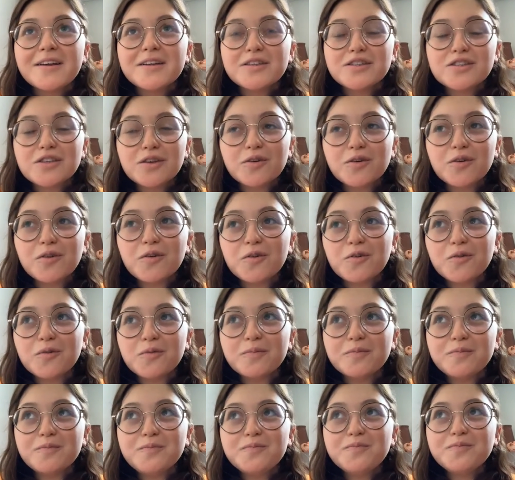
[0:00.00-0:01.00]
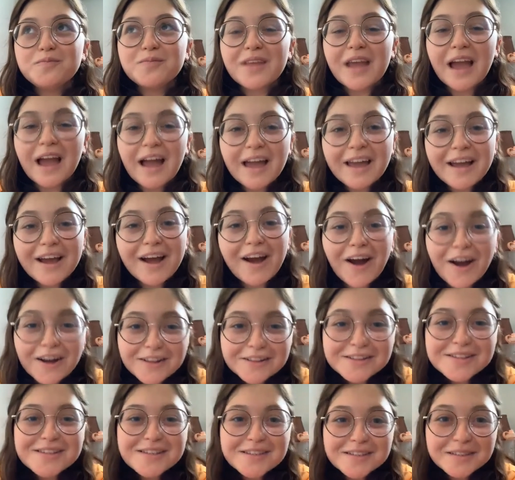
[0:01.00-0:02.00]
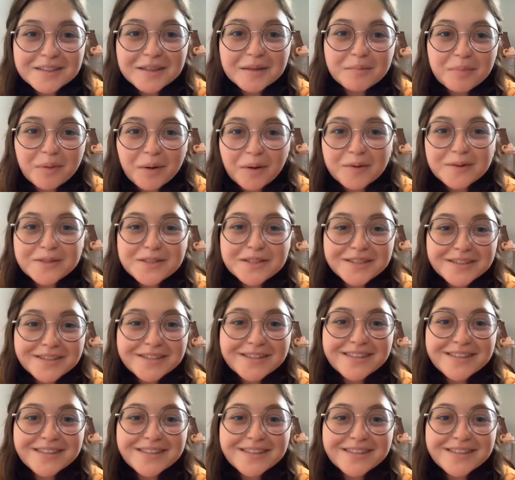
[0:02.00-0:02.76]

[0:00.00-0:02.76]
so I constantly post